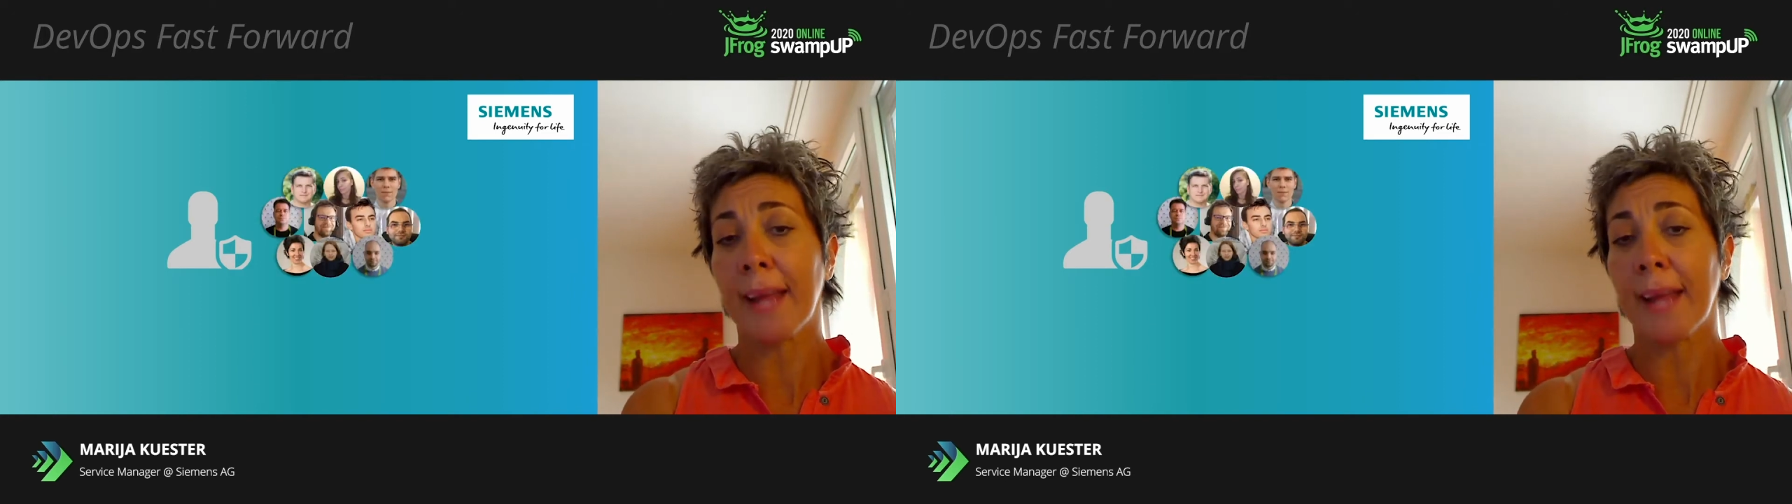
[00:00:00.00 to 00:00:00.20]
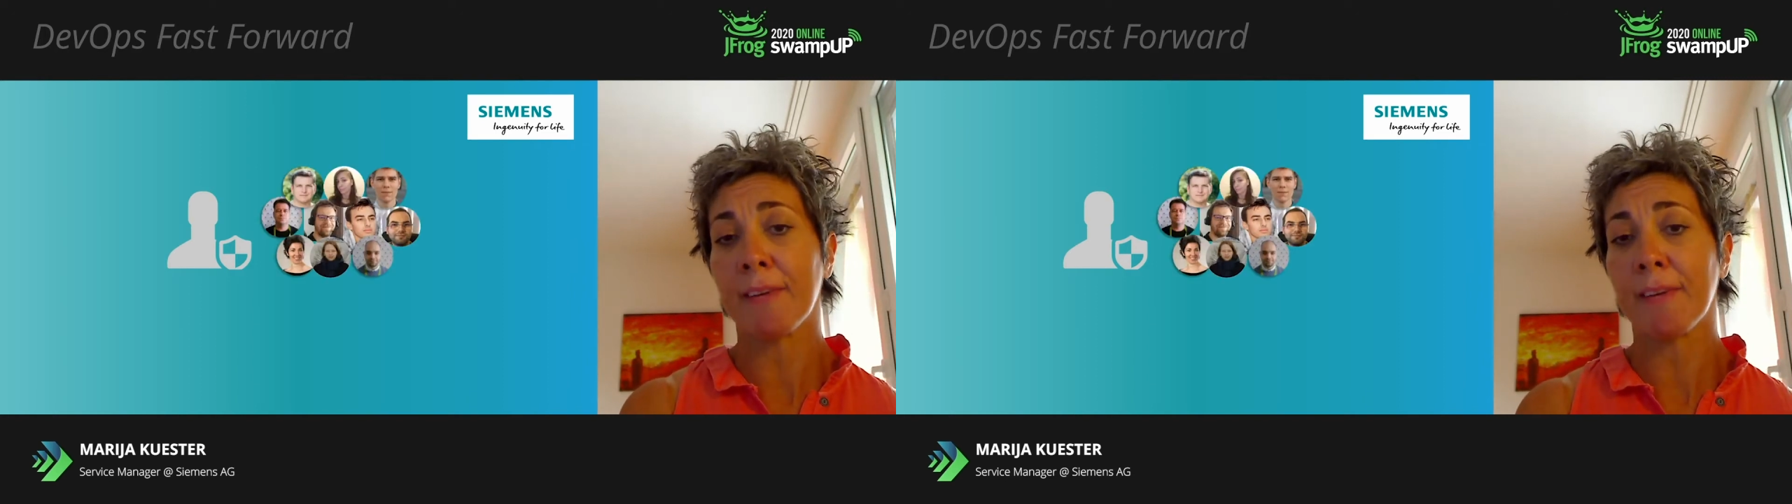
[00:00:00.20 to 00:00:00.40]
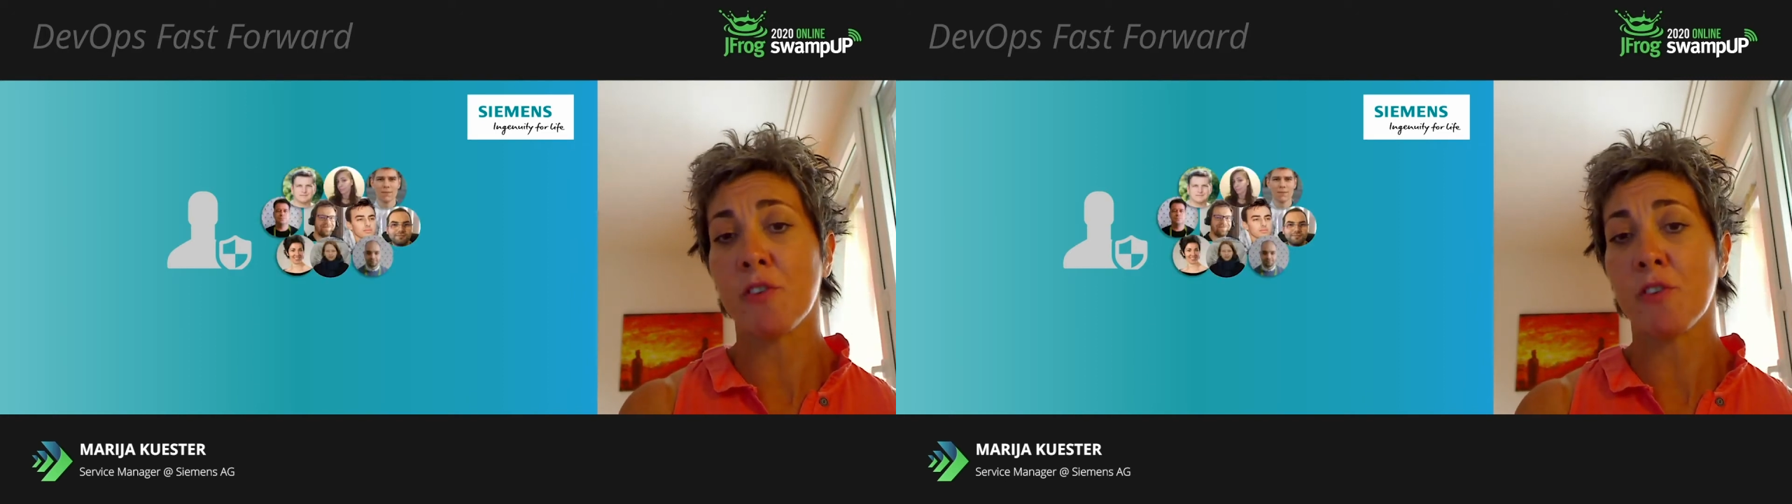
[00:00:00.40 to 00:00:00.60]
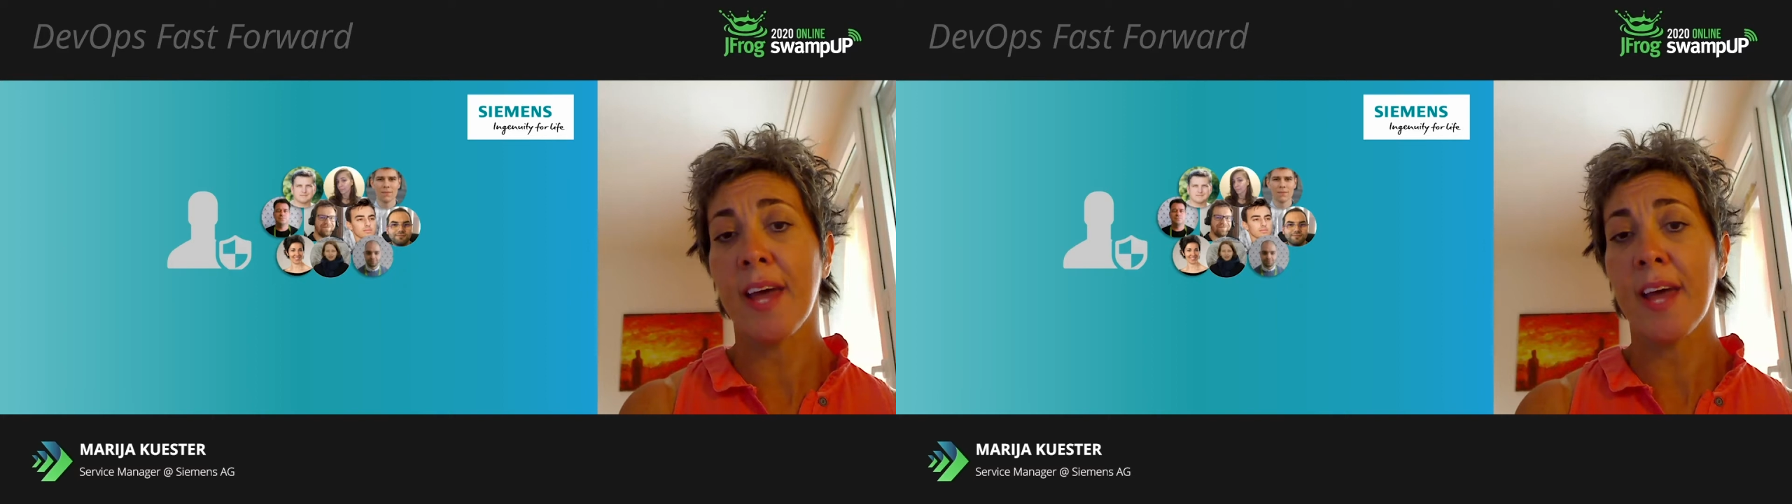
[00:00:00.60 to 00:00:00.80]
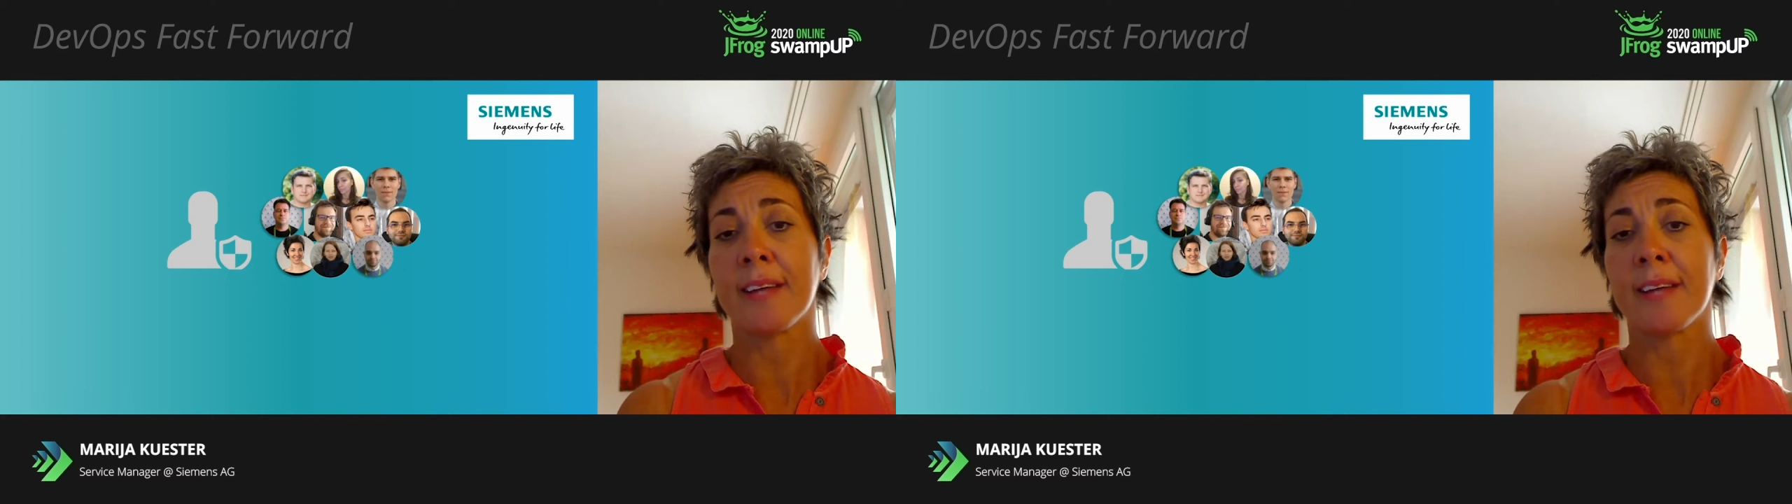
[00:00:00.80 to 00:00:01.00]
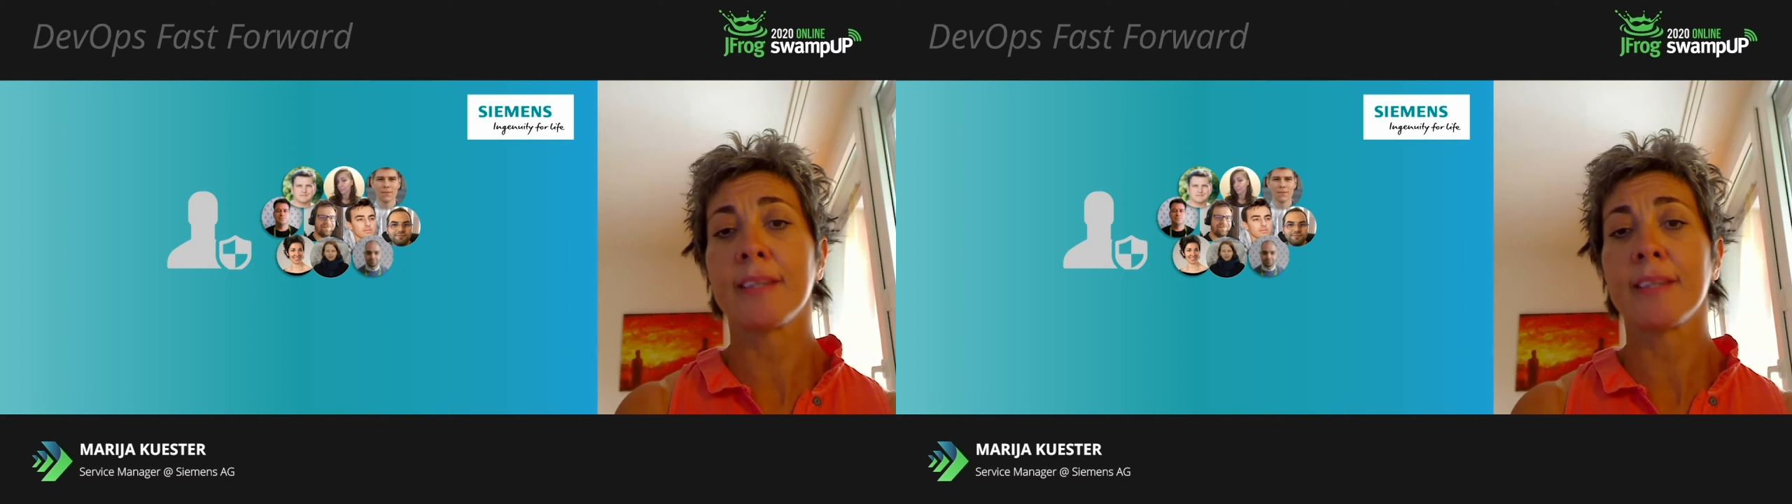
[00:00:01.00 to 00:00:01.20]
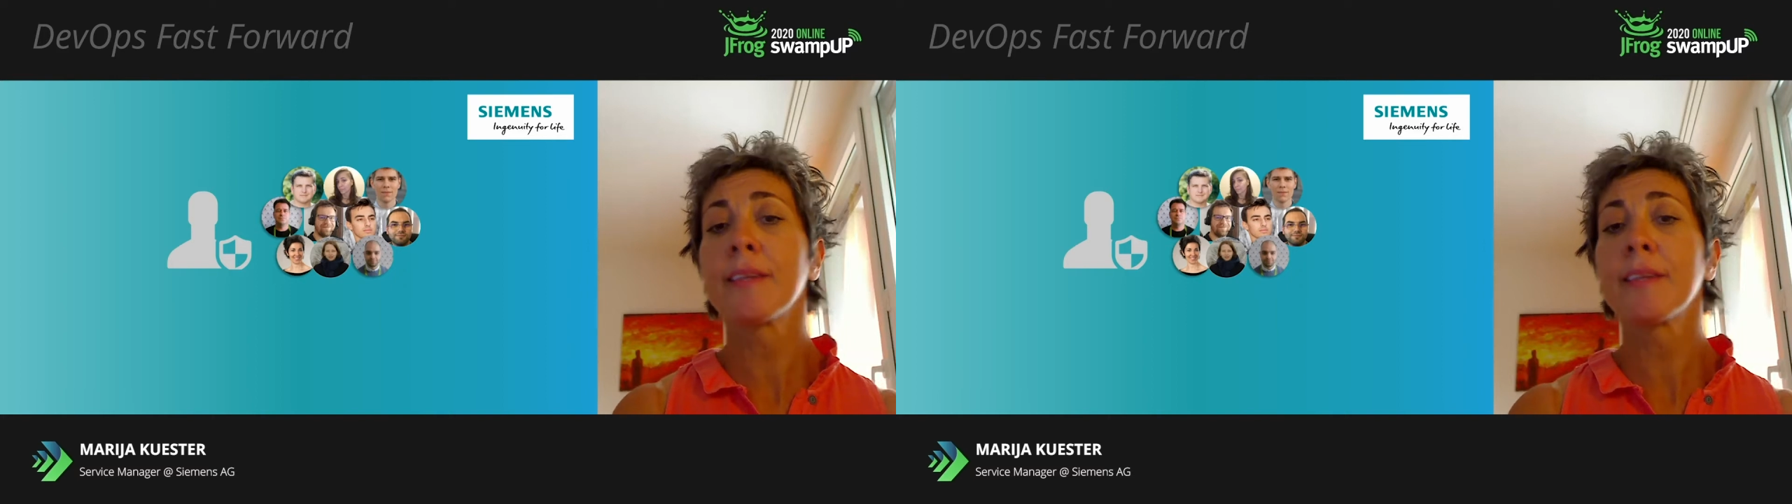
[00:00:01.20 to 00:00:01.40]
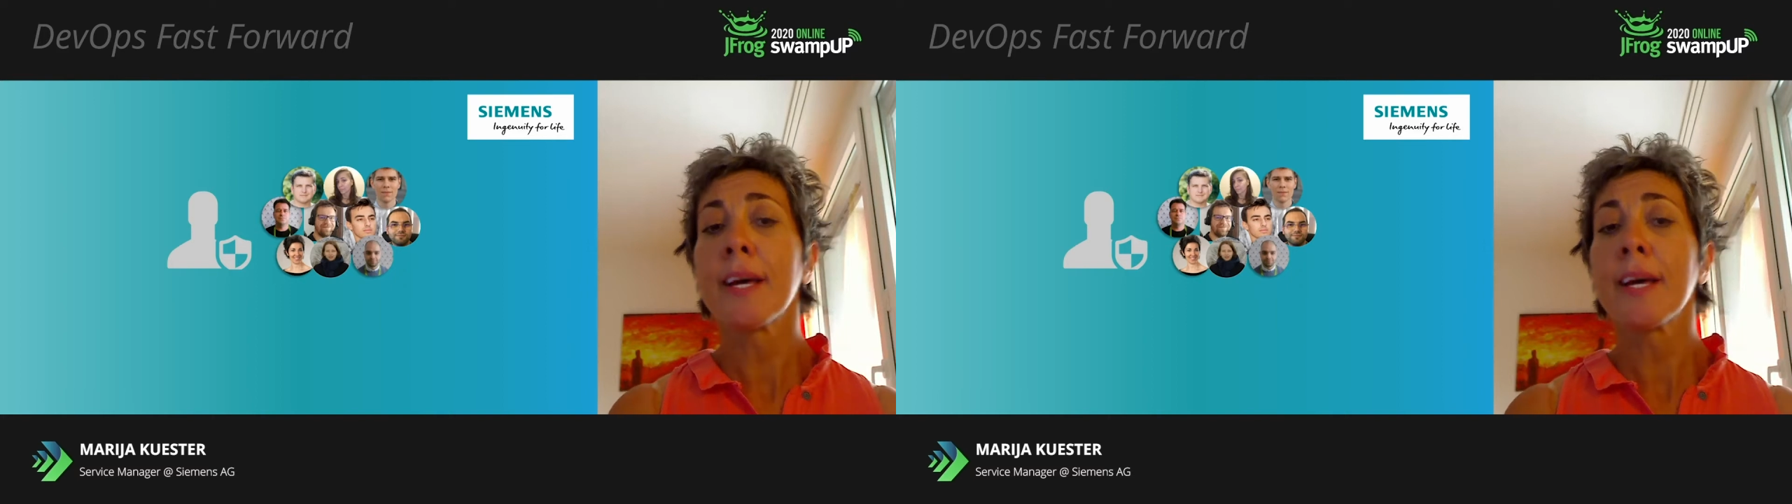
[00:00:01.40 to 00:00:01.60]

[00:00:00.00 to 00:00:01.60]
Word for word: Artifactory assets